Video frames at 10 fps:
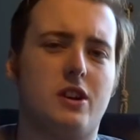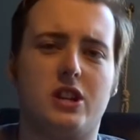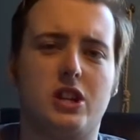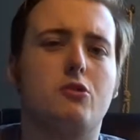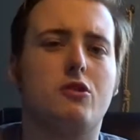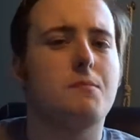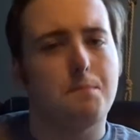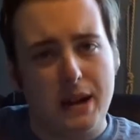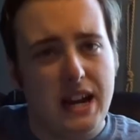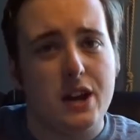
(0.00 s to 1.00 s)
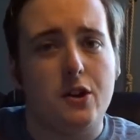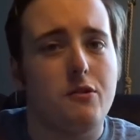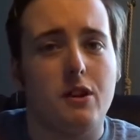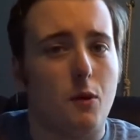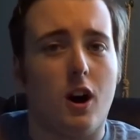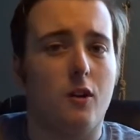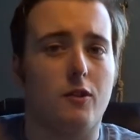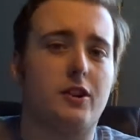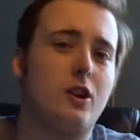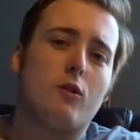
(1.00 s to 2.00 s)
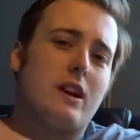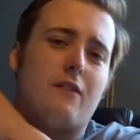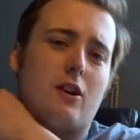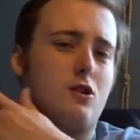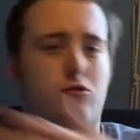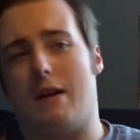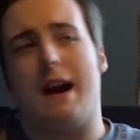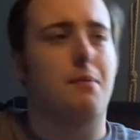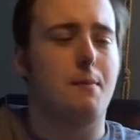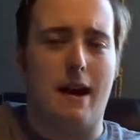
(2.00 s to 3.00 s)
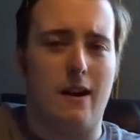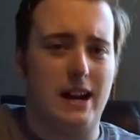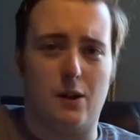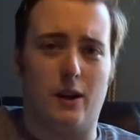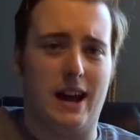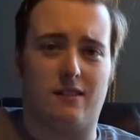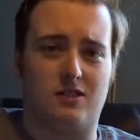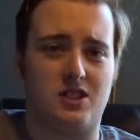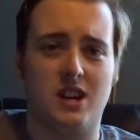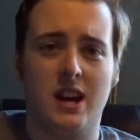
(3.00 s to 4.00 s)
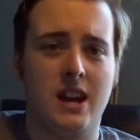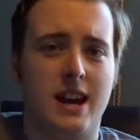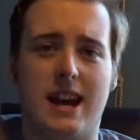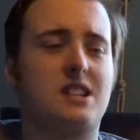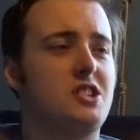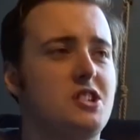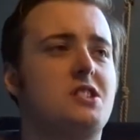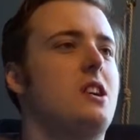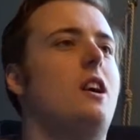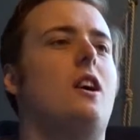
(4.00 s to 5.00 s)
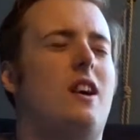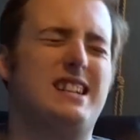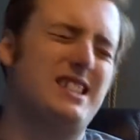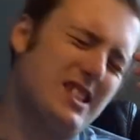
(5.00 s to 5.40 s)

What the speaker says: that you can be who you are and not give a crap about anyone else. It's just, it's